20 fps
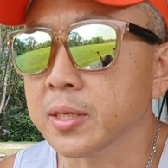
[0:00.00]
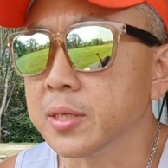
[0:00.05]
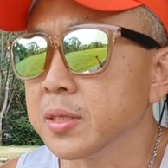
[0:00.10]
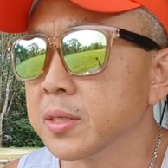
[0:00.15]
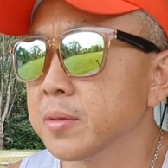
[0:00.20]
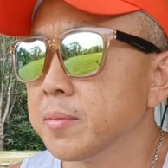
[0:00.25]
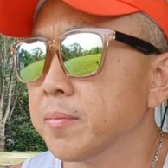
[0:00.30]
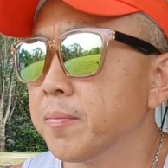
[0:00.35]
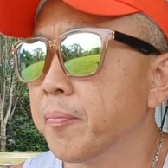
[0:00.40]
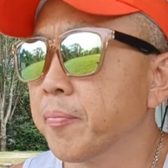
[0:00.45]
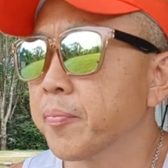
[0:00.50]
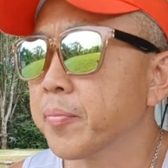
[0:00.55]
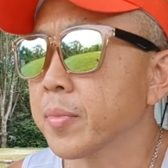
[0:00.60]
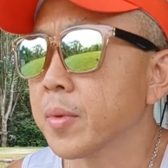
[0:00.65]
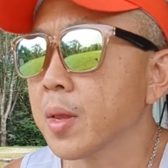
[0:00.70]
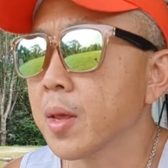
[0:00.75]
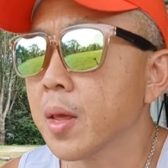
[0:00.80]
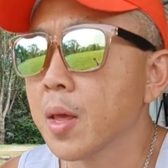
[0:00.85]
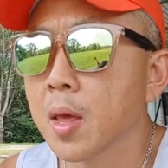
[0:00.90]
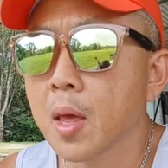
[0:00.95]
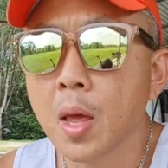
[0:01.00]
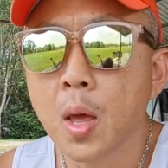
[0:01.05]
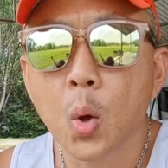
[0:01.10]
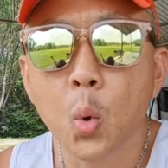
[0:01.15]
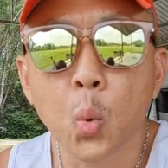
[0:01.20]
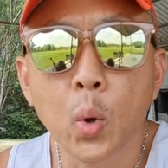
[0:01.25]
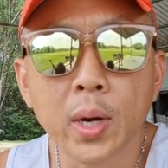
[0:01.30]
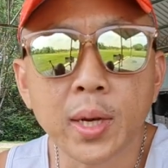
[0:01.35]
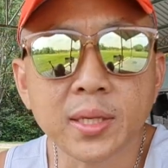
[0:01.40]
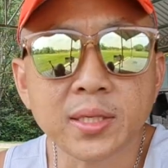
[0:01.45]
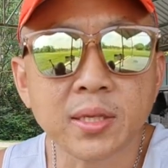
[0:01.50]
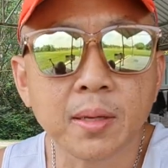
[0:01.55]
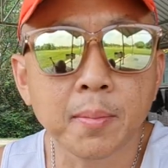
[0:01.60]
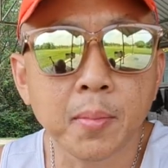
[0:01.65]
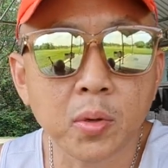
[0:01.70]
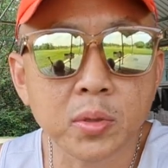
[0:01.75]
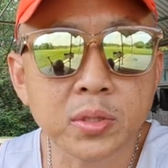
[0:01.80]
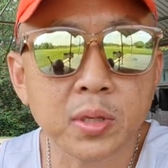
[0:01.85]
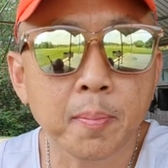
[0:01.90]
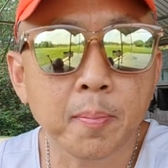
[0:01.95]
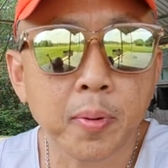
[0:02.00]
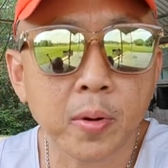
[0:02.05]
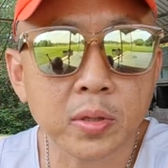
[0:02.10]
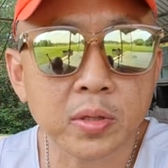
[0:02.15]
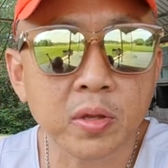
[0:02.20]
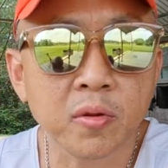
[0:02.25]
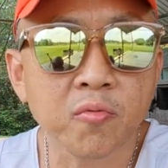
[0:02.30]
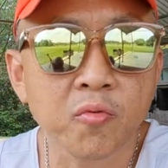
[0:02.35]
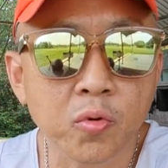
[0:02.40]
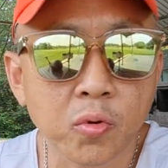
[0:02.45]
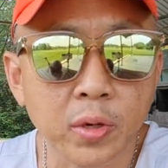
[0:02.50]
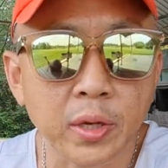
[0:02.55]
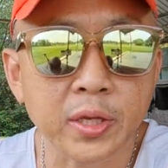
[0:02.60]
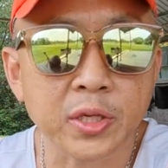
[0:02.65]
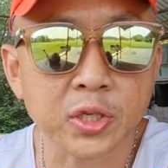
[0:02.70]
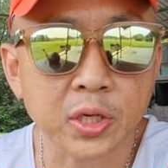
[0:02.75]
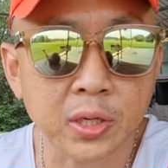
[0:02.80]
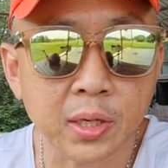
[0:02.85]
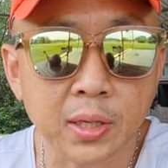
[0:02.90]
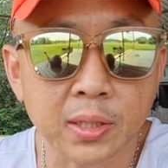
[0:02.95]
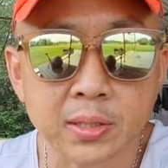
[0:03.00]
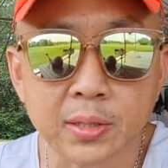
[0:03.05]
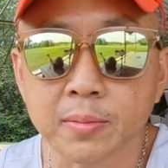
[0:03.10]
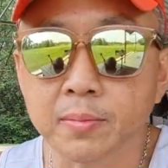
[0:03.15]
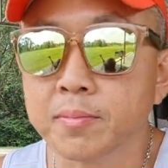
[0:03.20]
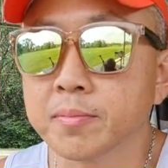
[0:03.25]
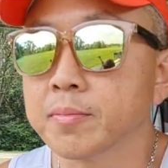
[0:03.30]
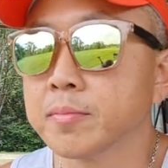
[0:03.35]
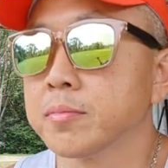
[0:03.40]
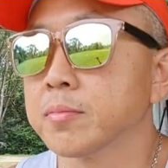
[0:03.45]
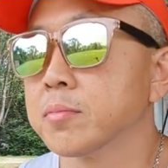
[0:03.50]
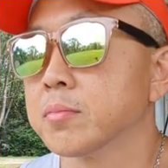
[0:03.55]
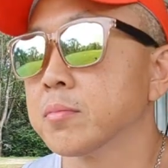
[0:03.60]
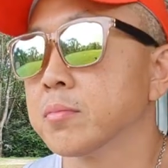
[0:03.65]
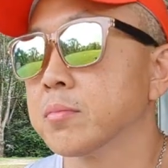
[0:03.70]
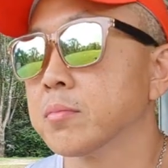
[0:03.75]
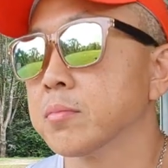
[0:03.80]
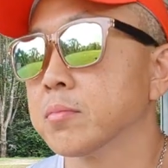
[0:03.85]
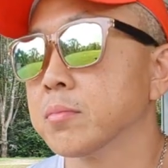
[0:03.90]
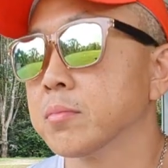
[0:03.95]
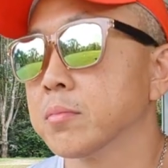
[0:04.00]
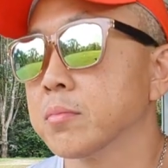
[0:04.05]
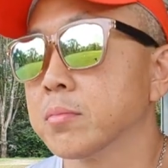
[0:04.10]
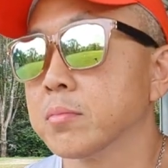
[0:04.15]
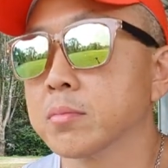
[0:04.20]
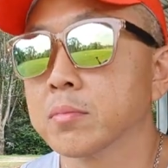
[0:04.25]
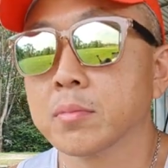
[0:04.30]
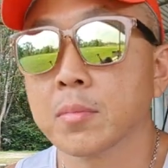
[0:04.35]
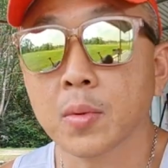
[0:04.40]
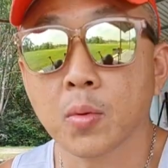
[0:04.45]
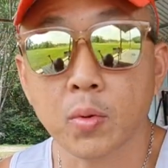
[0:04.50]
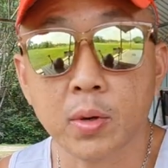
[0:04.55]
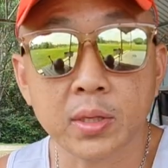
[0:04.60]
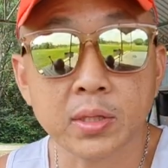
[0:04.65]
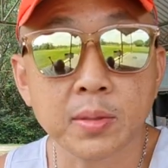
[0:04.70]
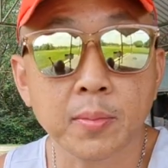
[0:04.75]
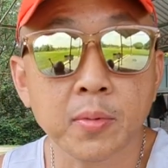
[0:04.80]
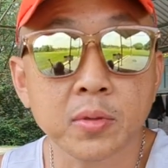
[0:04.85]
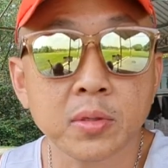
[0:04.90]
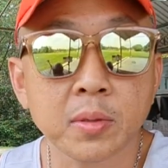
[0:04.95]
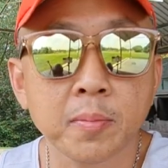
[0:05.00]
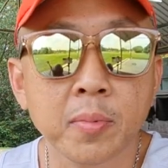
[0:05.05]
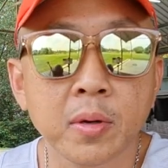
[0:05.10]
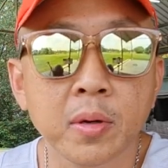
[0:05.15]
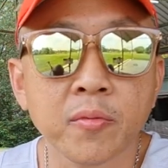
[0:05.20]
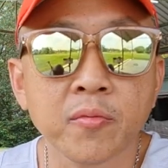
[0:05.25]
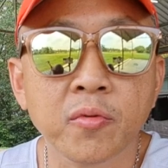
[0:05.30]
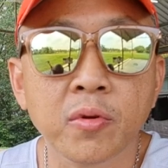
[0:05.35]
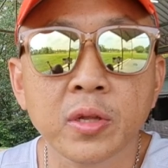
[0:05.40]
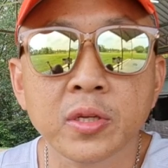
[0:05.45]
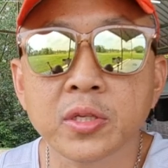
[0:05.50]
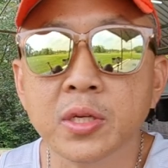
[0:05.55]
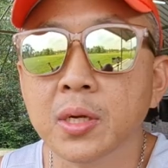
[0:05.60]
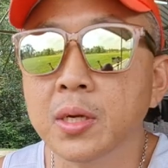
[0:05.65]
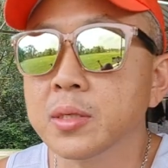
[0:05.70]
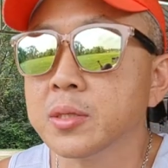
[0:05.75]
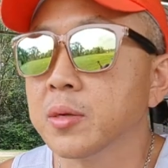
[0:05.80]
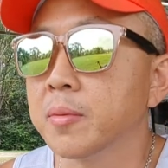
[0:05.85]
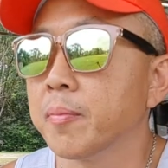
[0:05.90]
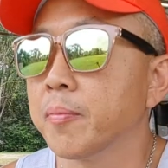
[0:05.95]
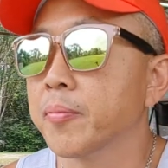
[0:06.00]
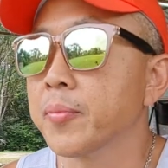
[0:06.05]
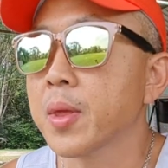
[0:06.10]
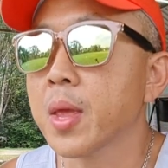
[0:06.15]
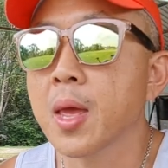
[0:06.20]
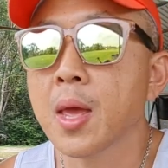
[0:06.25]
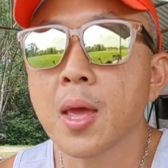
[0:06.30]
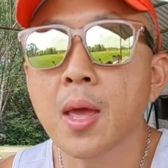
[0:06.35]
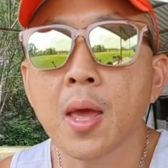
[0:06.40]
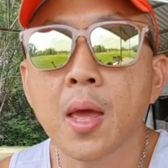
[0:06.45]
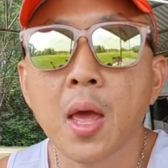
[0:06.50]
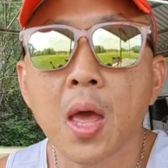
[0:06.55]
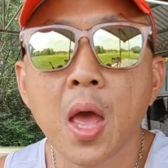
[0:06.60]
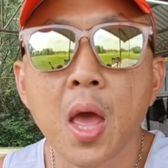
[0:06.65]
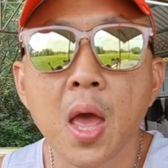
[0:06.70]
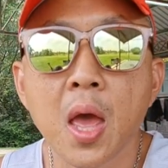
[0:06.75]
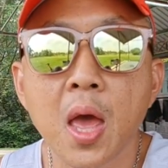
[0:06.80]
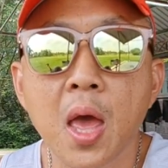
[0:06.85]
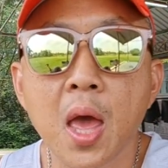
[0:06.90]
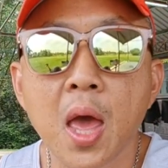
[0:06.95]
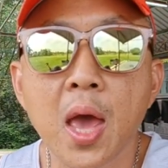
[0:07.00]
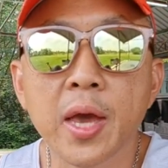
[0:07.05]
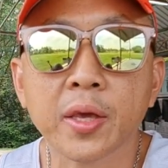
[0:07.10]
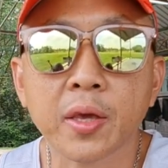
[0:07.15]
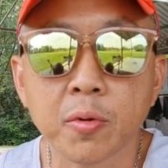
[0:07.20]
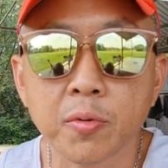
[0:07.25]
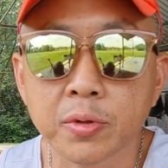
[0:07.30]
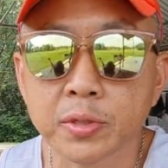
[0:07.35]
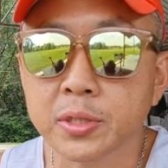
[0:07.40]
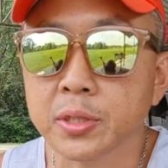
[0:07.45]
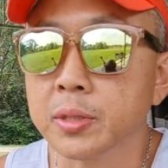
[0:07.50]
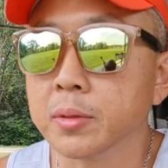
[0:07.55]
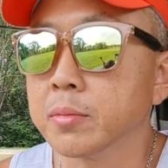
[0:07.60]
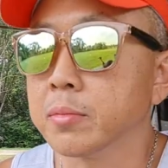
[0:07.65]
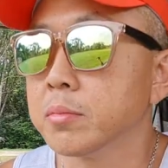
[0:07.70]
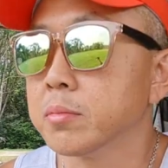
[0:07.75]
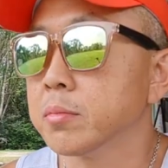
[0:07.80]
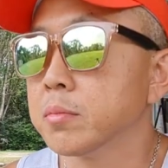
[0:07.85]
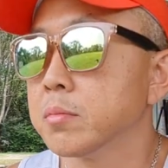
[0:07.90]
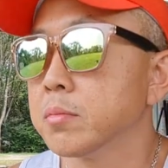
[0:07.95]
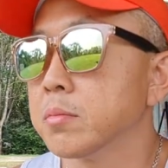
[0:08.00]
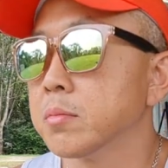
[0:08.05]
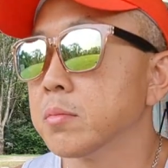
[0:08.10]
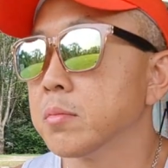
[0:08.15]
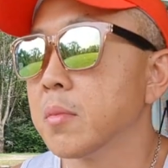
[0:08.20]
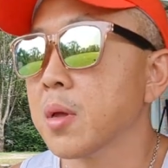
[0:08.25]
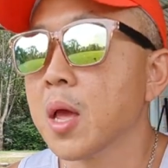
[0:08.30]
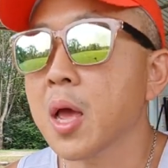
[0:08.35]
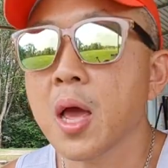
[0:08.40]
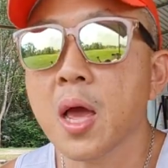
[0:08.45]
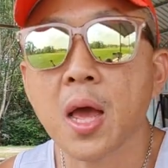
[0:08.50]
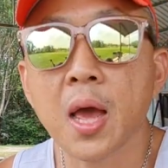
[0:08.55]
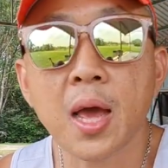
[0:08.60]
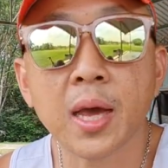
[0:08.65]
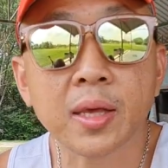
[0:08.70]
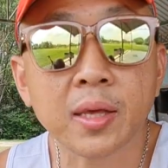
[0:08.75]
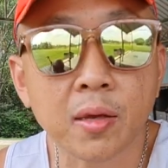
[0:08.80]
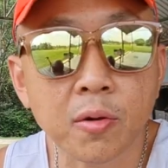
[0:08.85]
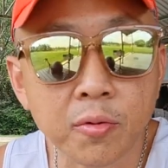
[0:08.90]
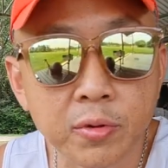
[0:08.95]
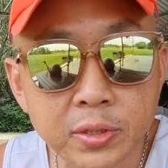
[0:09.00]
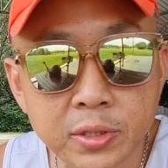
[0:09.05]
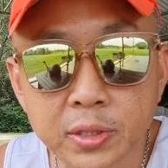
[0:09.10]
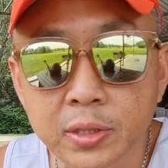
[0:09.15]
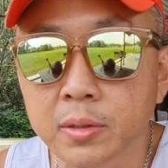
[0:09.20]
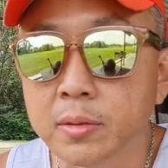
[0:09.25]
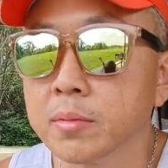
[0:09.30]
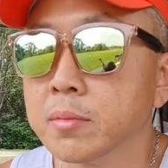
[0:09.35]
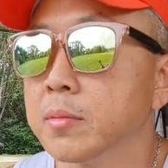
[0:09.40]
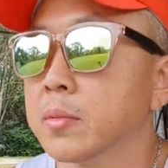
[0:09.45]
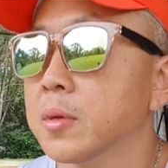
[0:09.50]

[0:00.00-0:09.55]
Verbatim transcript: this: what is the most important rule in journalism? What is the most important rule in journalism? Accuracy. Accuracy.